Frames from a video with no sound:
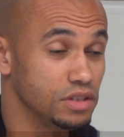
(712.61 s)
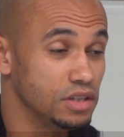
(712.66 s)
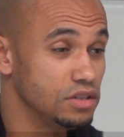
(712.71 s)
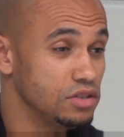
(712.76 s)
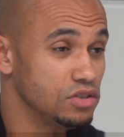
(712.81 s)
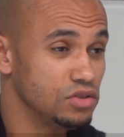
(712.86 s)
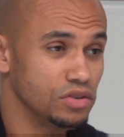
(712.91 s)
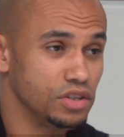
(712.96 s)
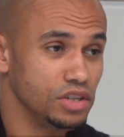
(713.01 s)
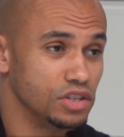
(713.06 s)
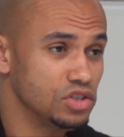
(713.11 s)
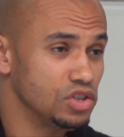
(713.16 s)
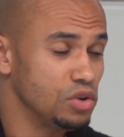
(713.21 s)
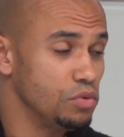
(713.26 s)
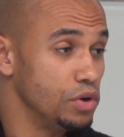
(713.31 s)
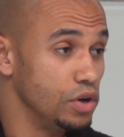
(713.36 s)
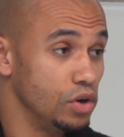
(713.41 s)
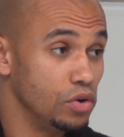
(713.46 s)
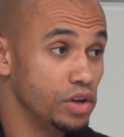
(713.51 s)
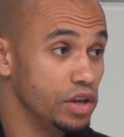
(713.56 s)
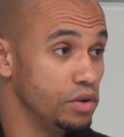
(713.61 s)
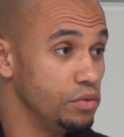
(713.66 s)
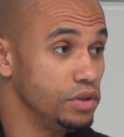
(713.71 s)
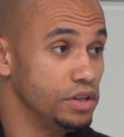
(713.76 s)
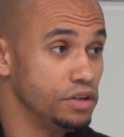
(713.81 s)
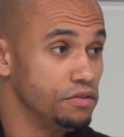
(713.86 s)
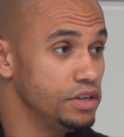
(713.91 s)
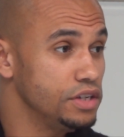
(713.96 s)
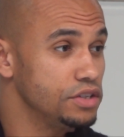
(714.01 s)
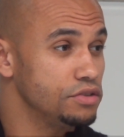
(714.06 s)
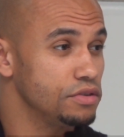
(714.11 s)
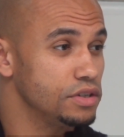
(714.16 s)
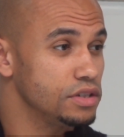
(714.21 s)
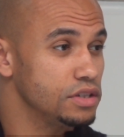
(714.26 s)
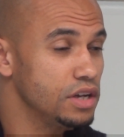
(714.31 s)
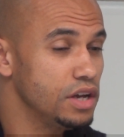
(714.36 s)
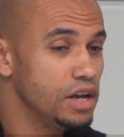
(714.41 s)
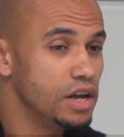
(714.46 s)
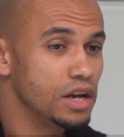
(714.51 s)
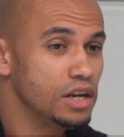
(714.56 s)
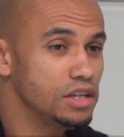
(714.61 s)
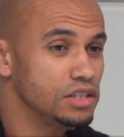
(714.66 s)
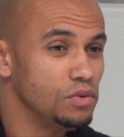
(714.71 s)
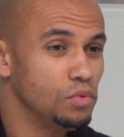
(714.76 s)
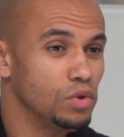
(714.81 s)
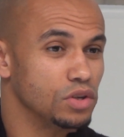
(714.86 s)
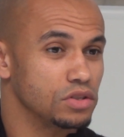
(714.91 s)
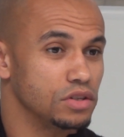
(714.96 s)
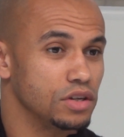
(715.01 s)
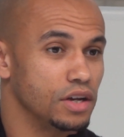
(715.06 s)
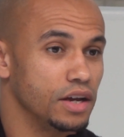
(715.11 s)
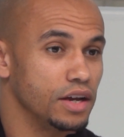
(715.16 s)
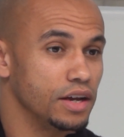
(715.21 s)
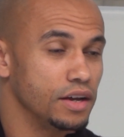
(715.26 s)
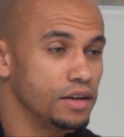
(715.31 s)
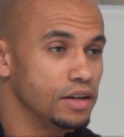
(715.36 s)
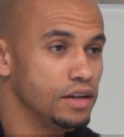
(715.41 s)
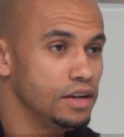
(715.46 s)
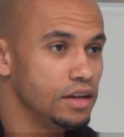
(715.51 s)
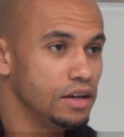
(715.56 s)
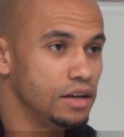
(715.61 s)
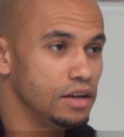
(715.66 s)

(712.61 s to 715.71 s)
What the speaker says: he said, "Son, you're so unlucky with your injuries," because it wasn't a